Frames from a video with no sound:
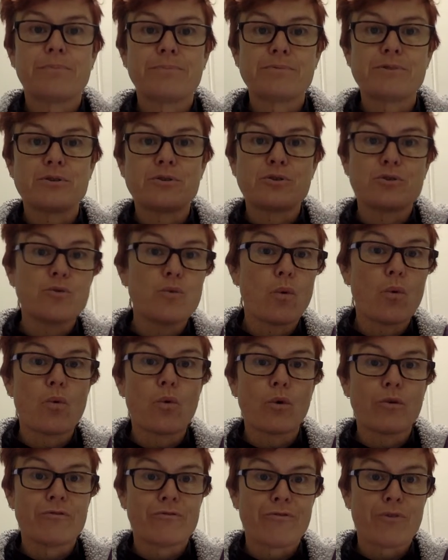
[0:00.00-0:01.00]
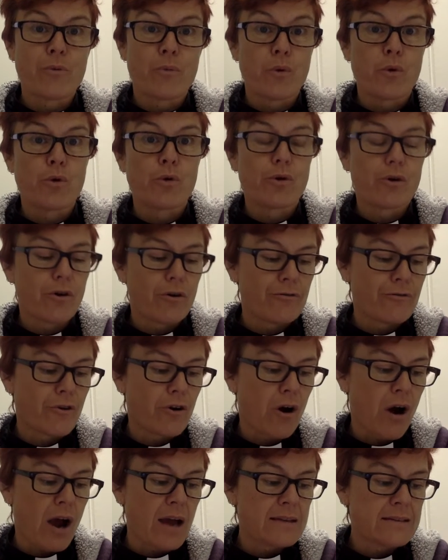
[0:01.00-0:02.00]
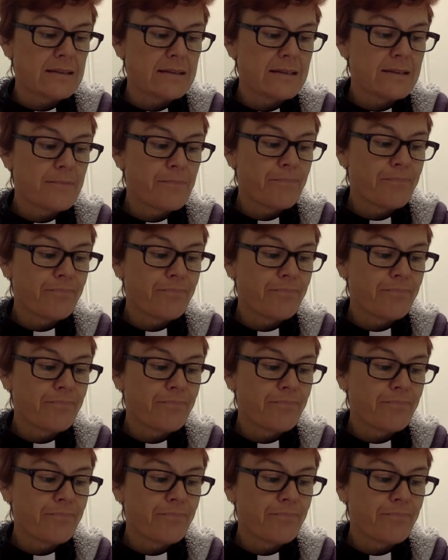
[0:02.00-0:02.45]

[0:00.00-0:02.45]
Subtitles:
to do all of the work of Christ.